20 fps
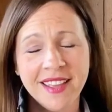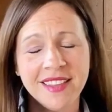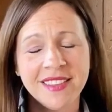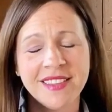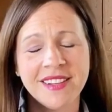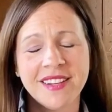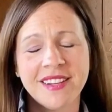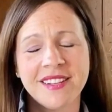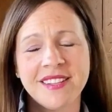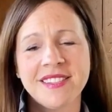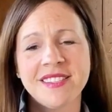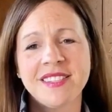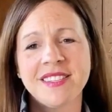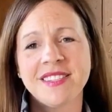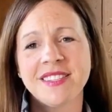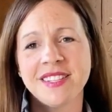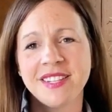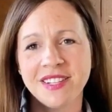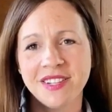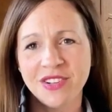the
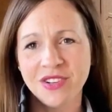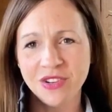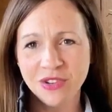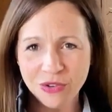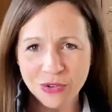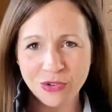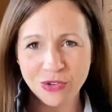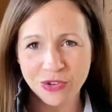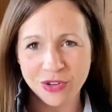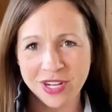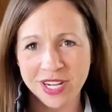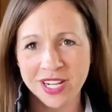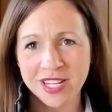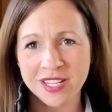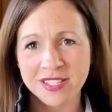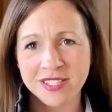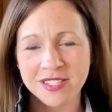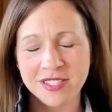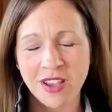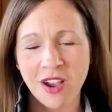consistent
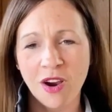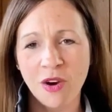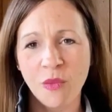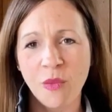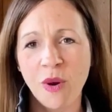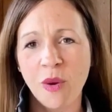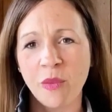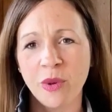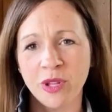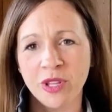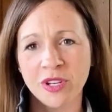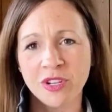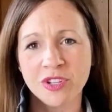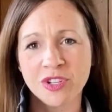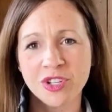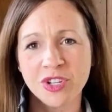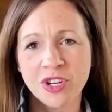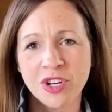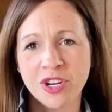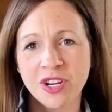nutrients are what will
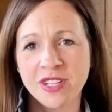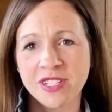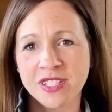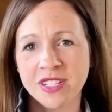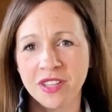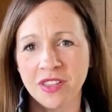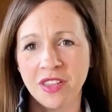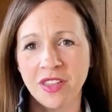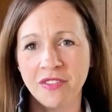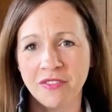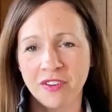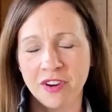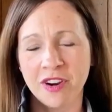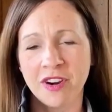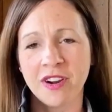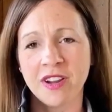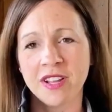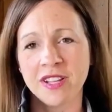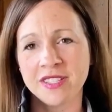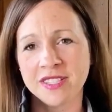ensure and
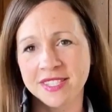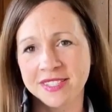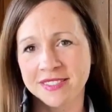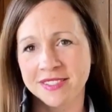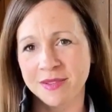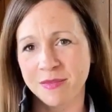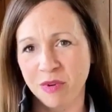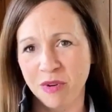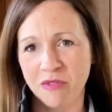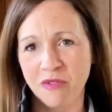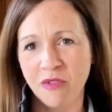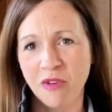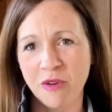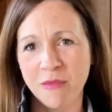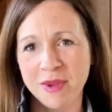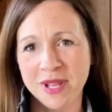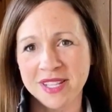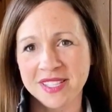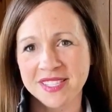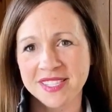deliver consistent
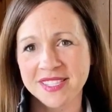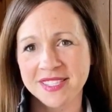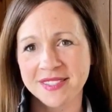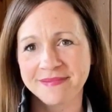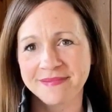performance.